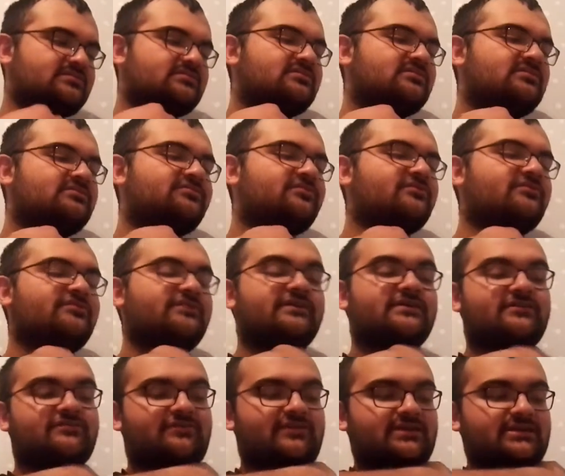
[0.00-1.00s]

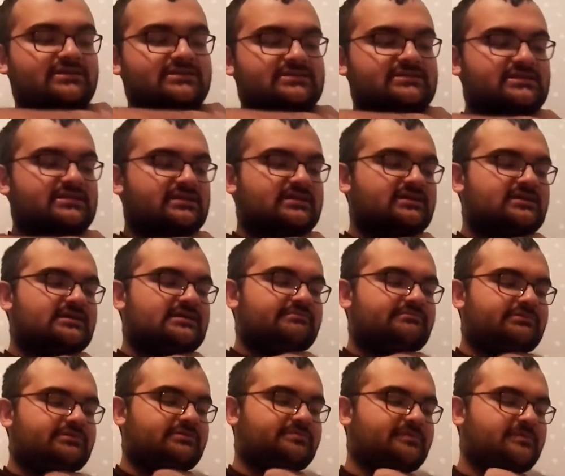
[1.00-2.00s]
overthink things
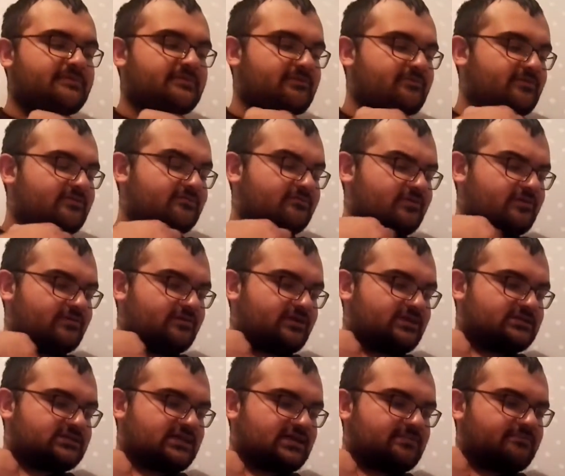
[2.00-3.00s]
but you probably want
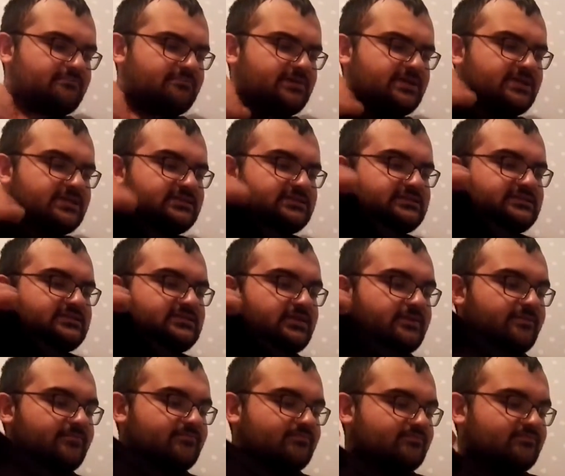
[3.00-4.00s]
Oriental beads.
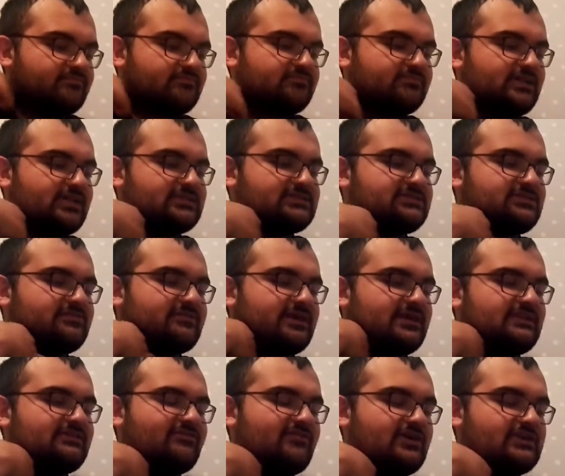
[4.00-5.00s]
That's your
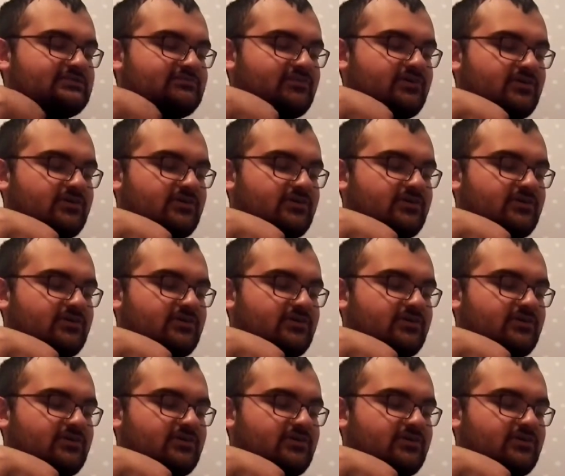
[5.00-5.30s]
way to face for